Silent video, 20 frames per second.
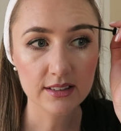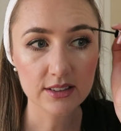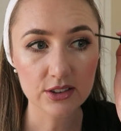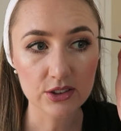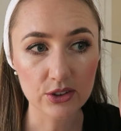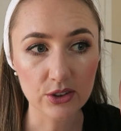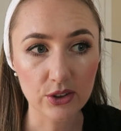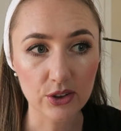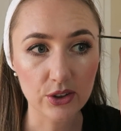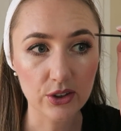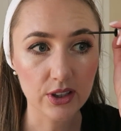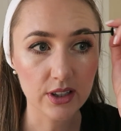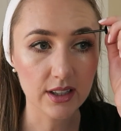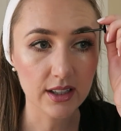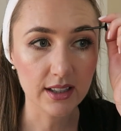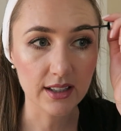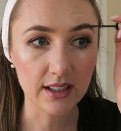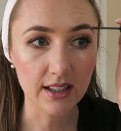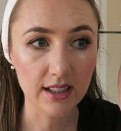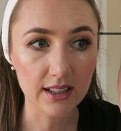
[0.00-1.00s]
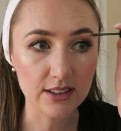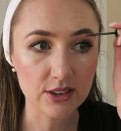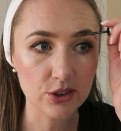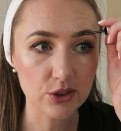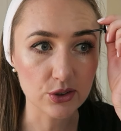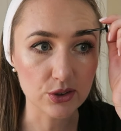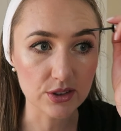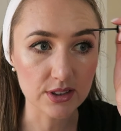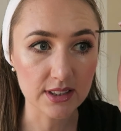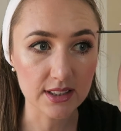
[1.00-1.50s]
So I guess
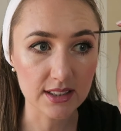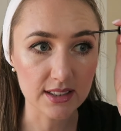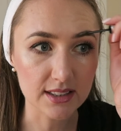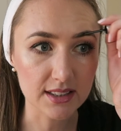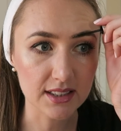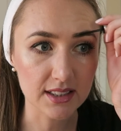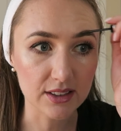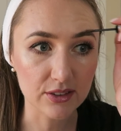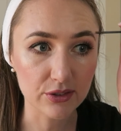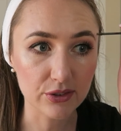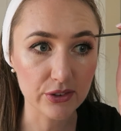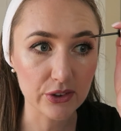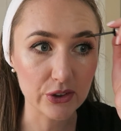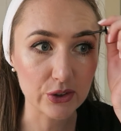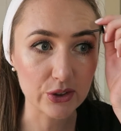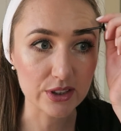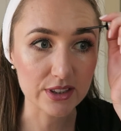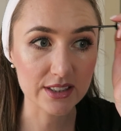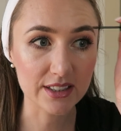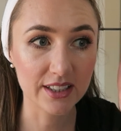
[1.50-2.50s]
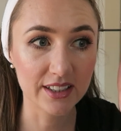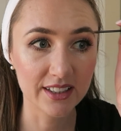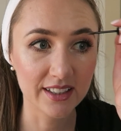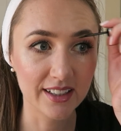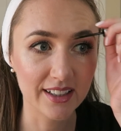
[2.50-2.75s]
you'll see it here first.